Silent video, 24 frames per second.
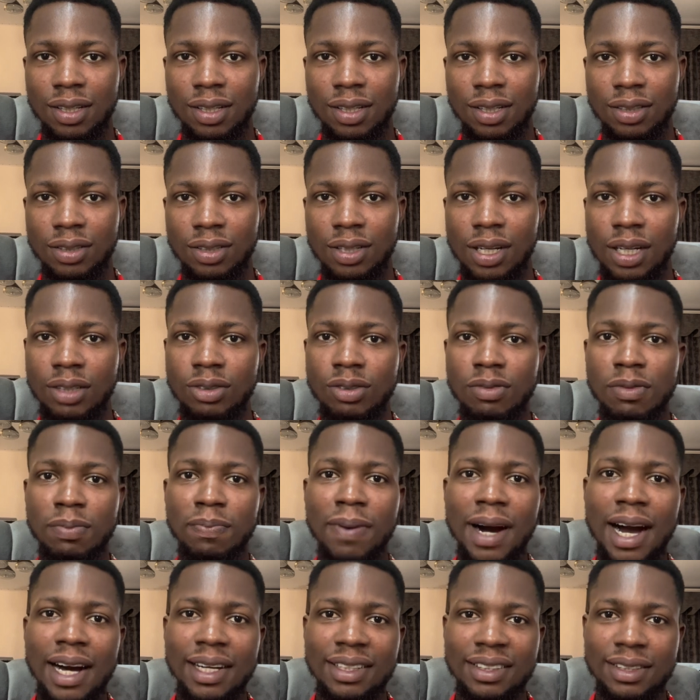so that you
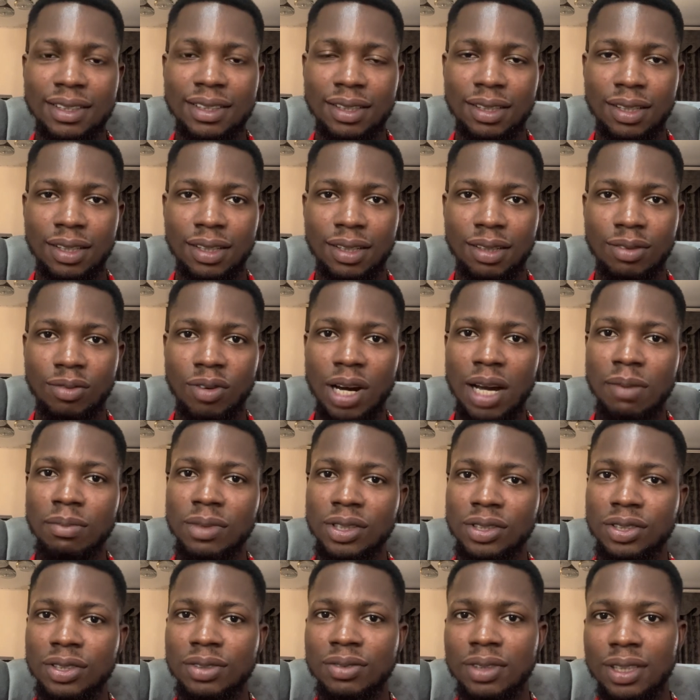pass. Why
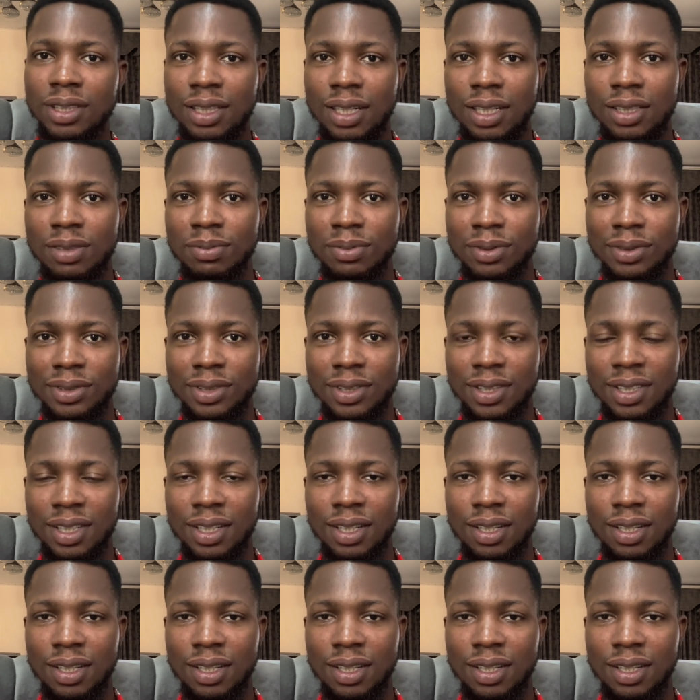must you read textbooks?